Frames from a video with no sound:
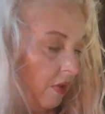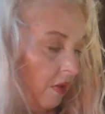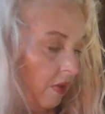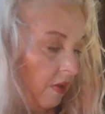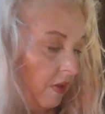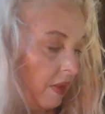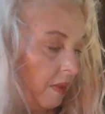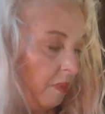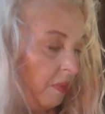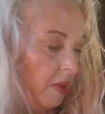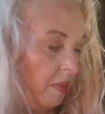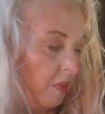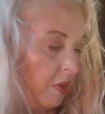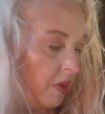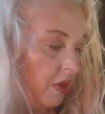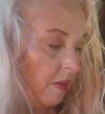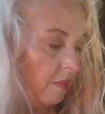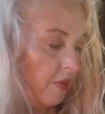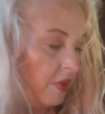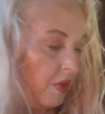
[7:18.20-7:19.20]
Let people
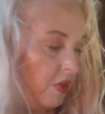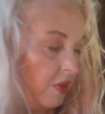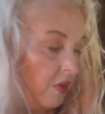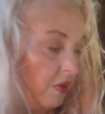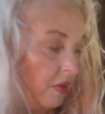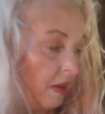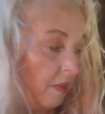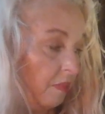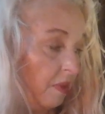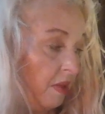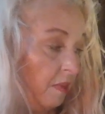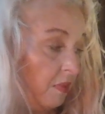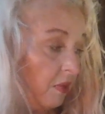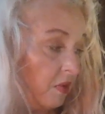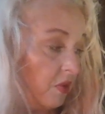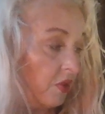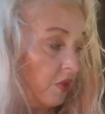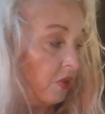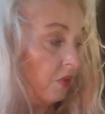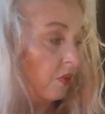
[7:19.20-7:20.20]
come to you, and people
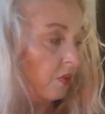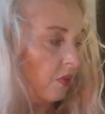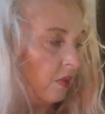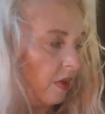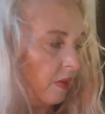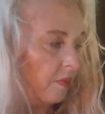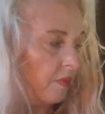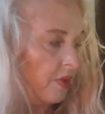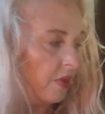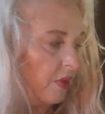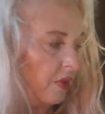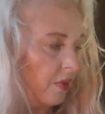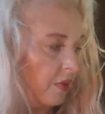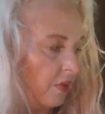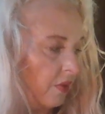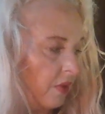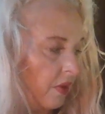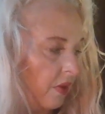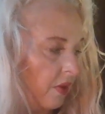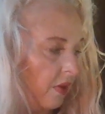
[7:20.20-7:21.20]
do come to
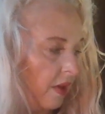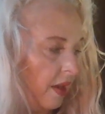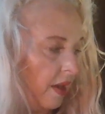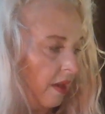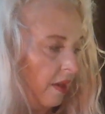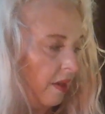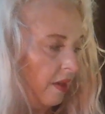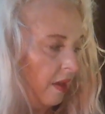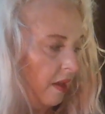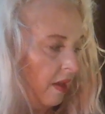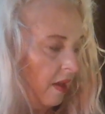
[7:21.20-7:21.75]
you, okay?